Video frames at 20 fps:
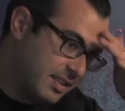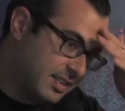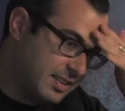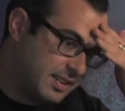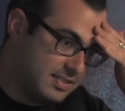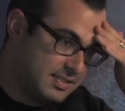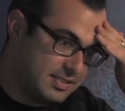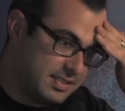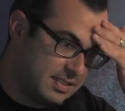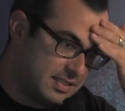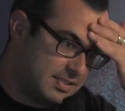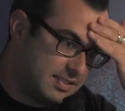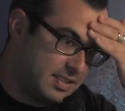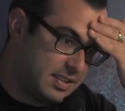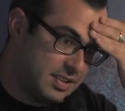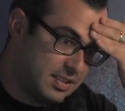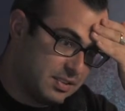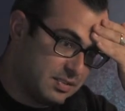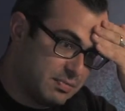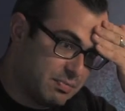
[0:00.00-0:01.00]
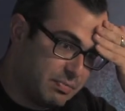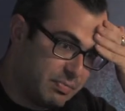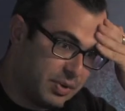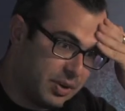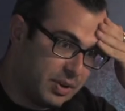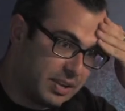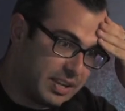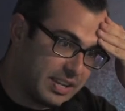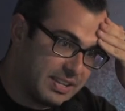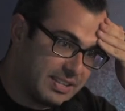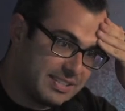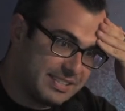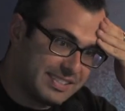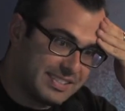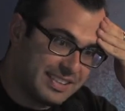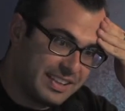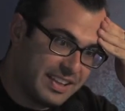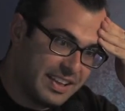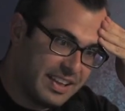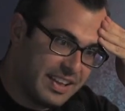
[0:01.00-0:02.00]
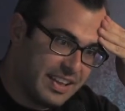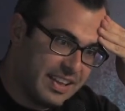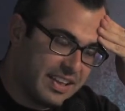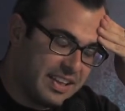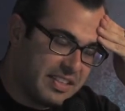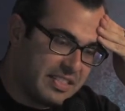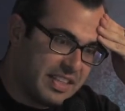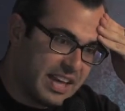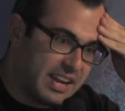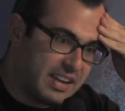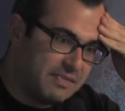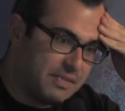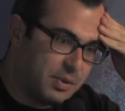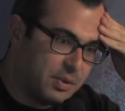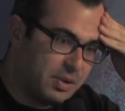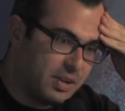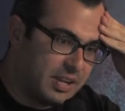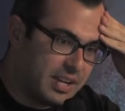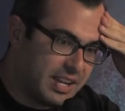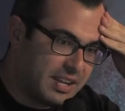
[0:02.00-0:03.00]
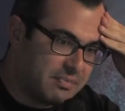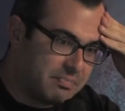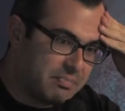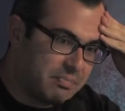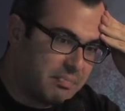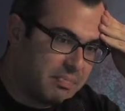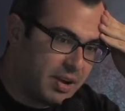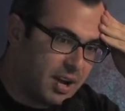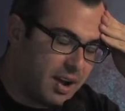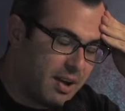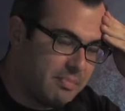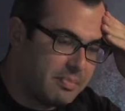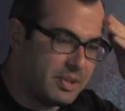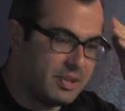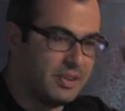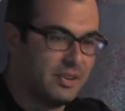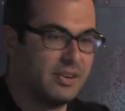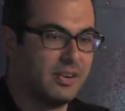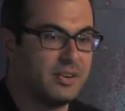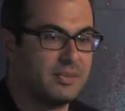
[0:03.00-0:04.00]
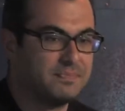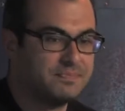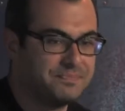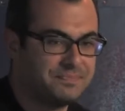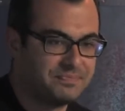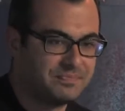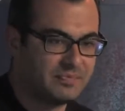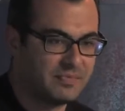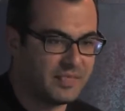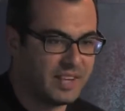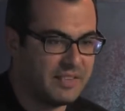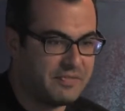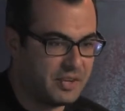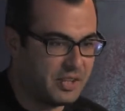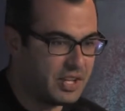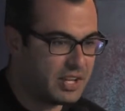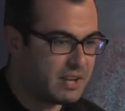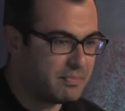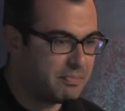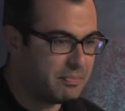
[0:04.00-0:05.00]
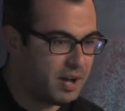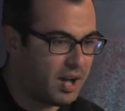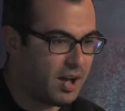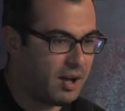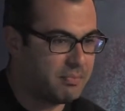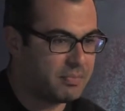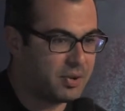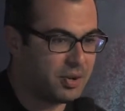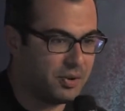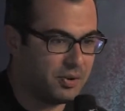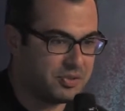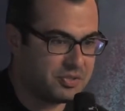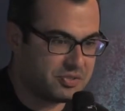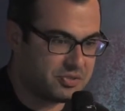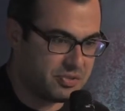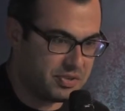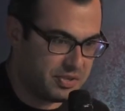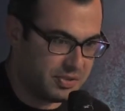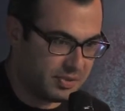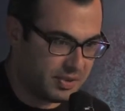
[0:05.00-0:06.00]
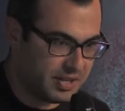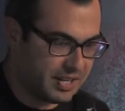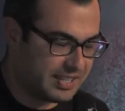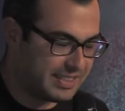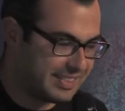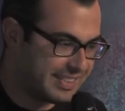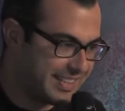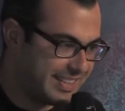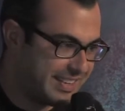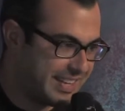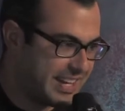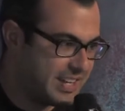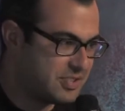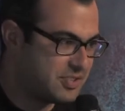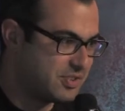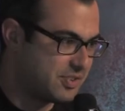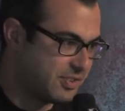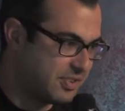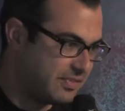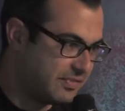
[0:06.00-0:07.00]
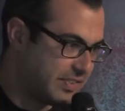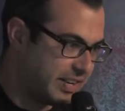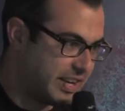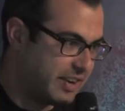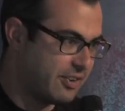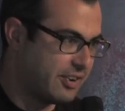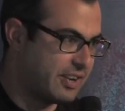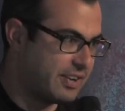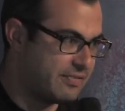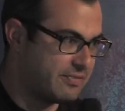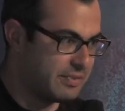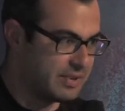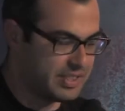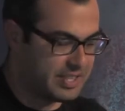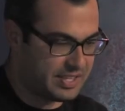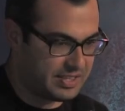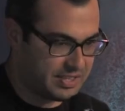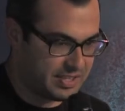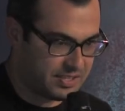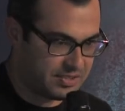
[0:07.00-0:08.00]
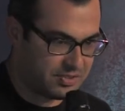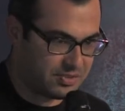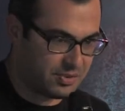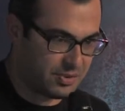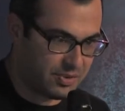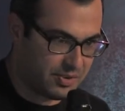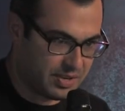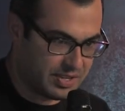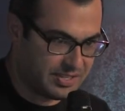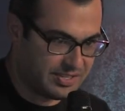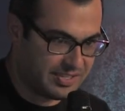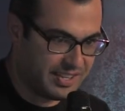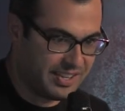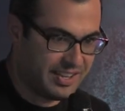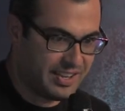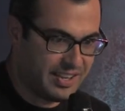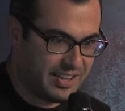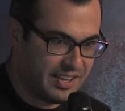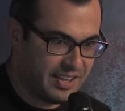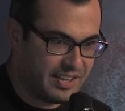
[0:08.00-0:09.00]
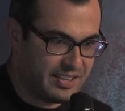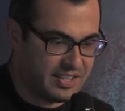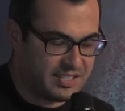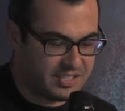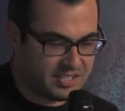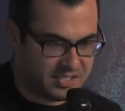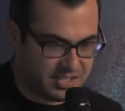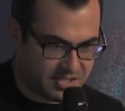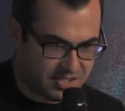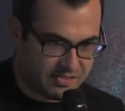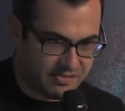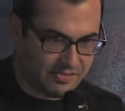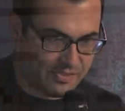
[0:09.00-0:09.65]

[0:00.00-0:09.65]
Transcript: theses in his book is that if you look at popular, if you look at pop culture and you look at the nature of narrative within these stories, this is just a